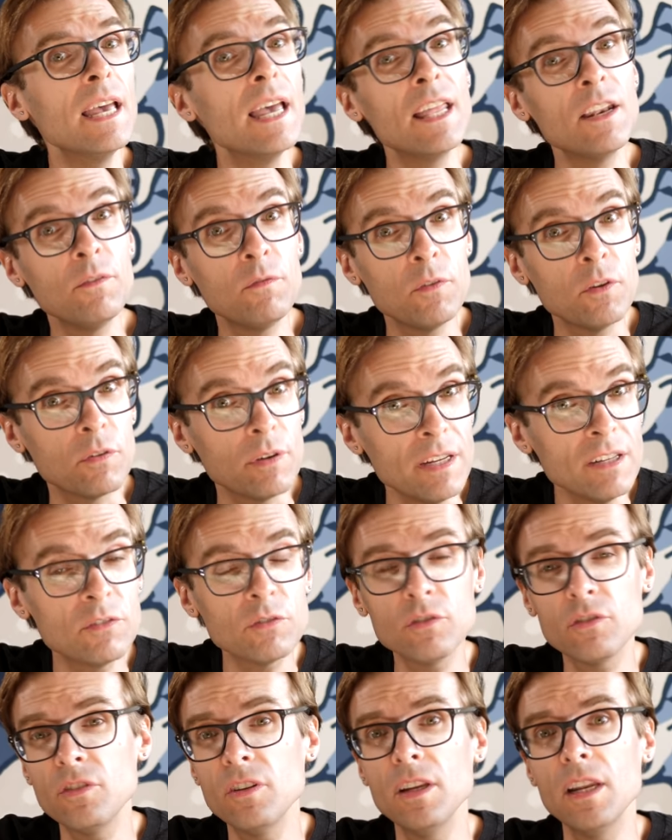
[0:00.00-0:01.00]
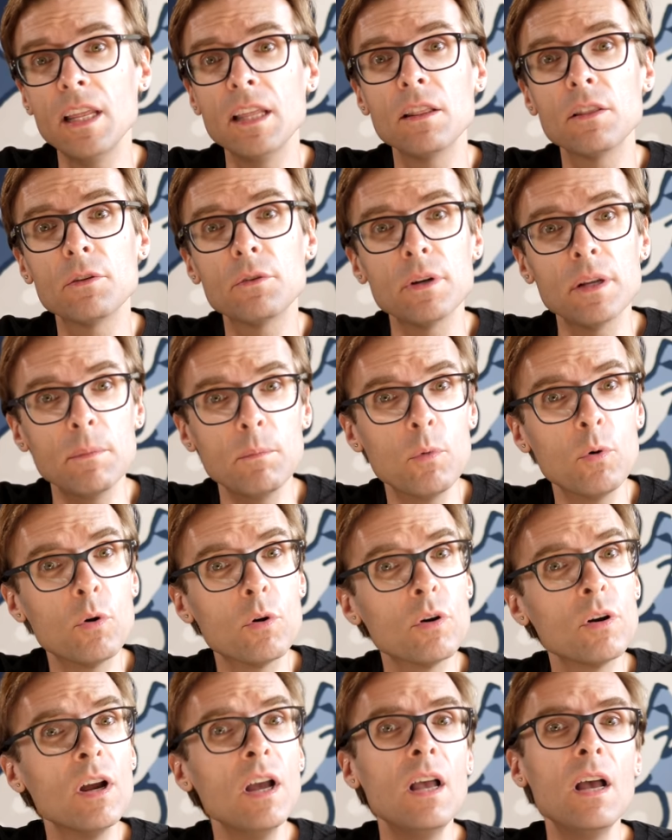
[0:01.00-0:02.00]
And if you're interested in learning
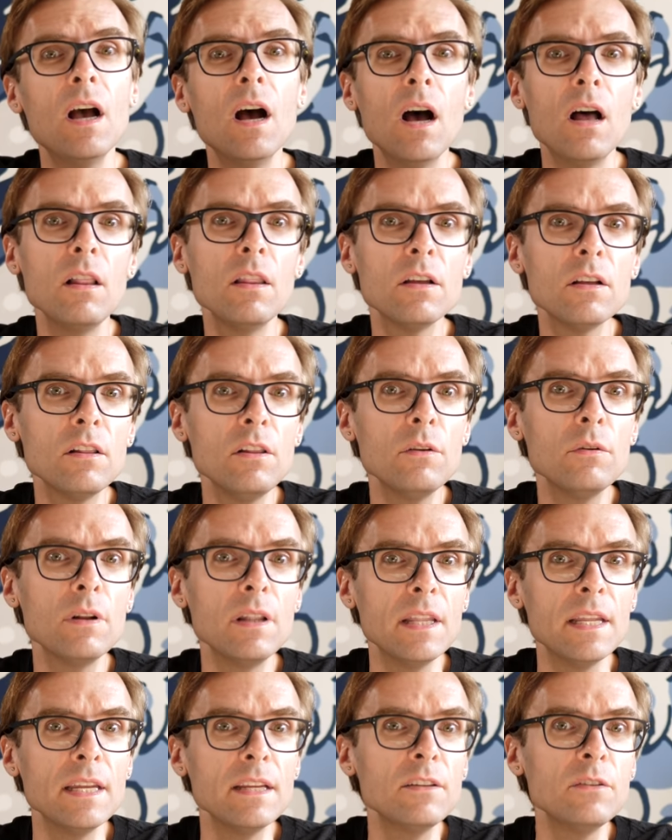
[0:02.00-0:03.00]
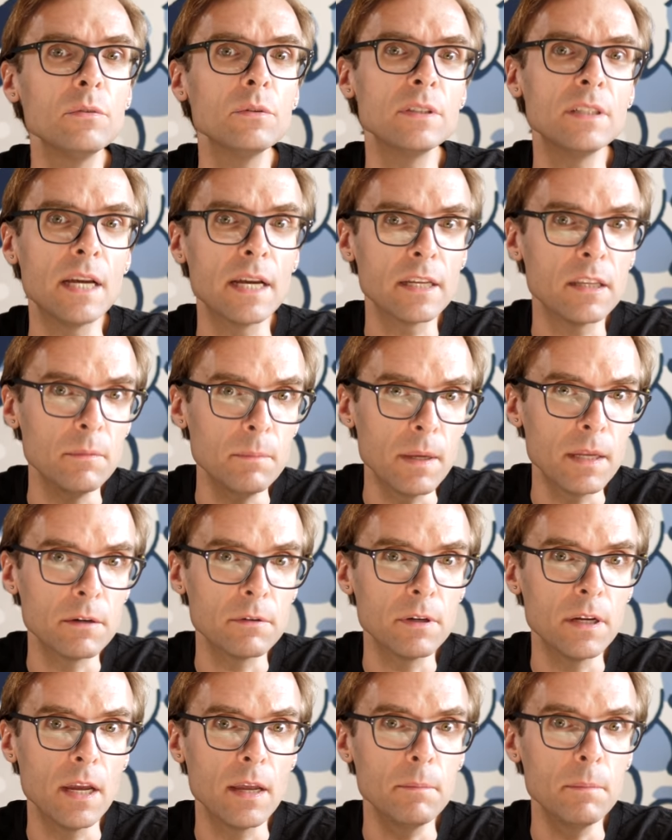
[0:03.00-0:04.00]
more, I'll include a link to a
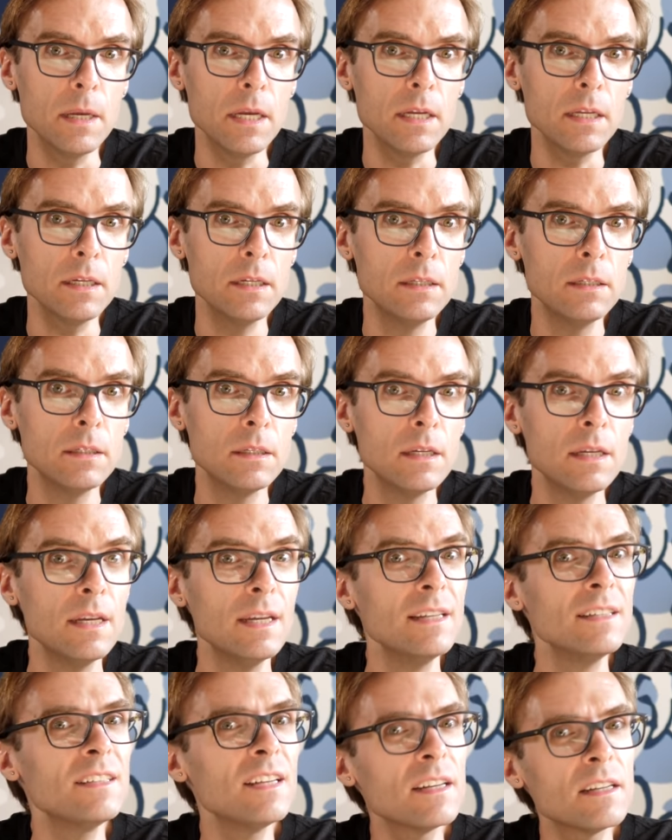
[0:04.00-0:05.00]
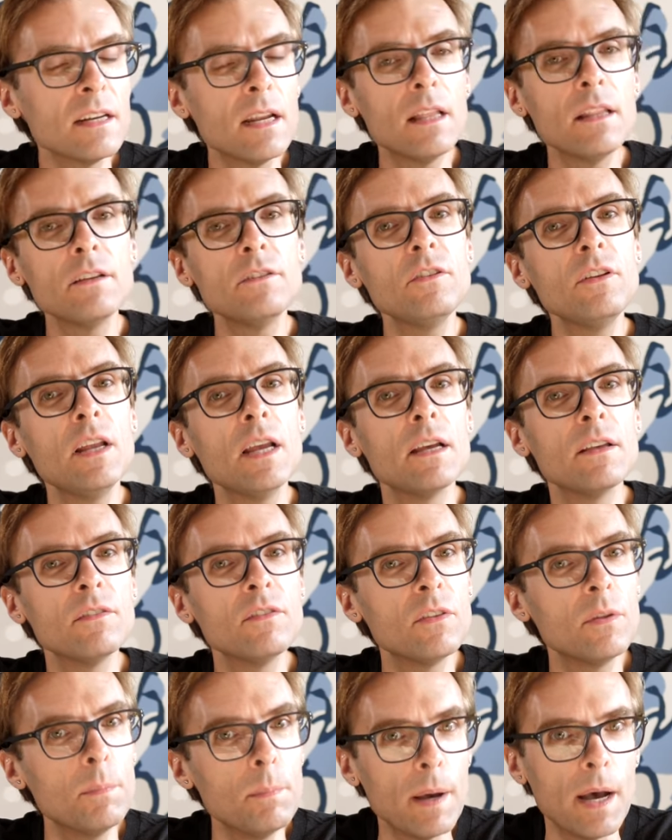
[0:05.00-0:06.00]
documentary I made. Technology
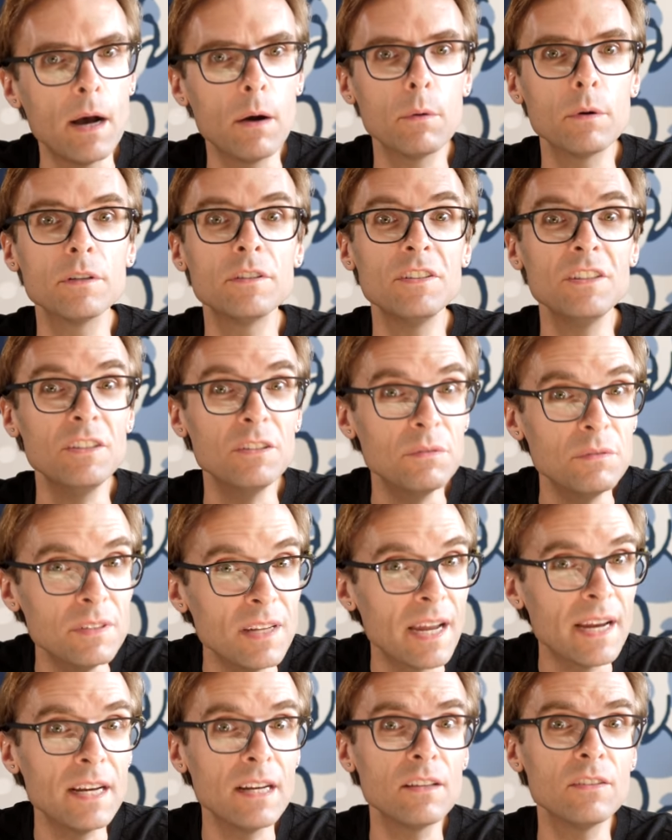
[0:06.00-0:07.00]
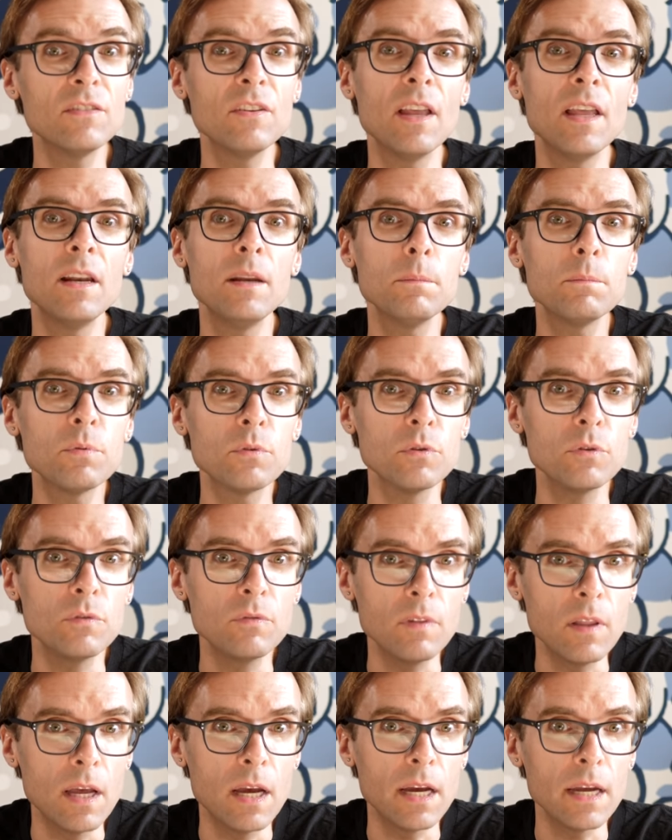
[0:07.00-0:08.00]
has the power to unite us and
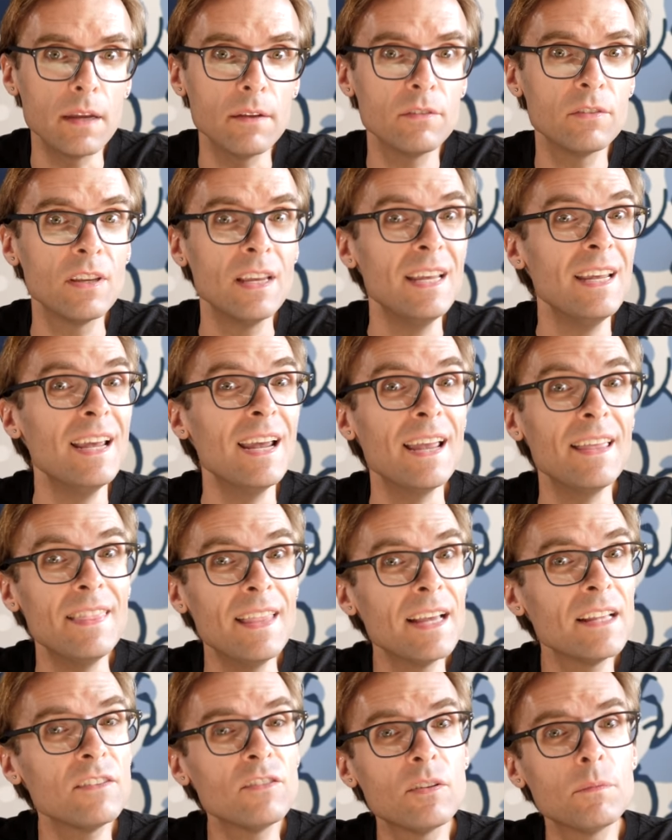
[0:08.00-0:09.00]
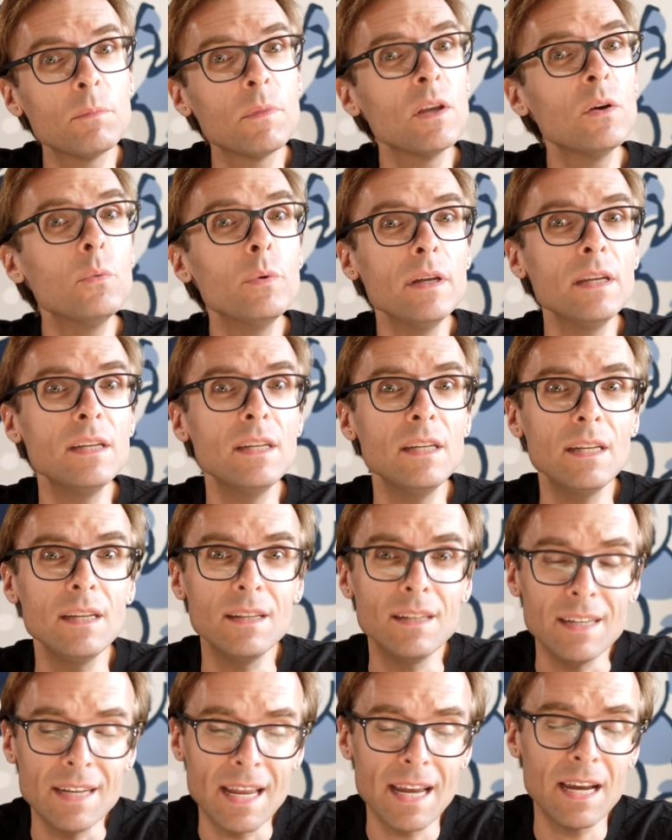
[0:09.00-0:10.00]
improve lives, and that's something we
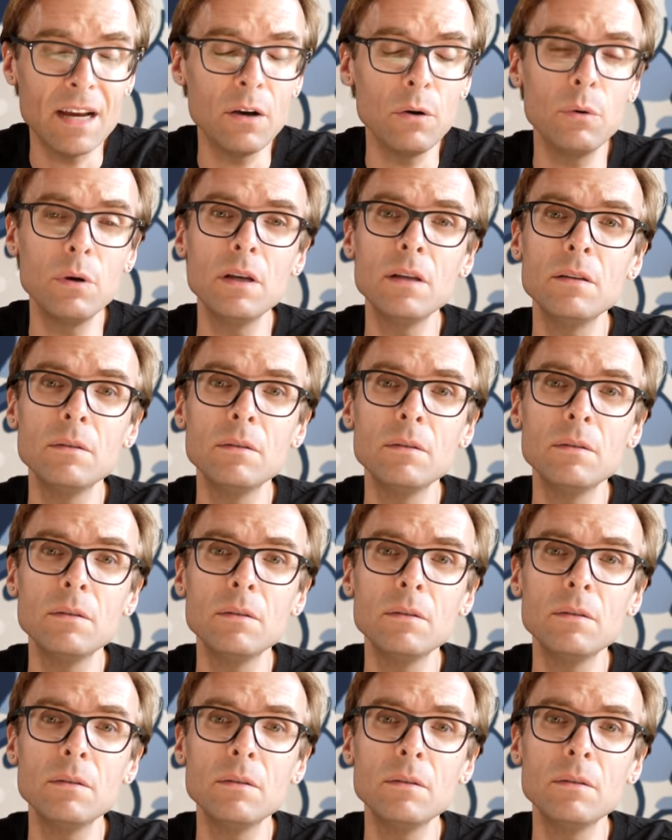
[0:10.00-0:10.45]
need now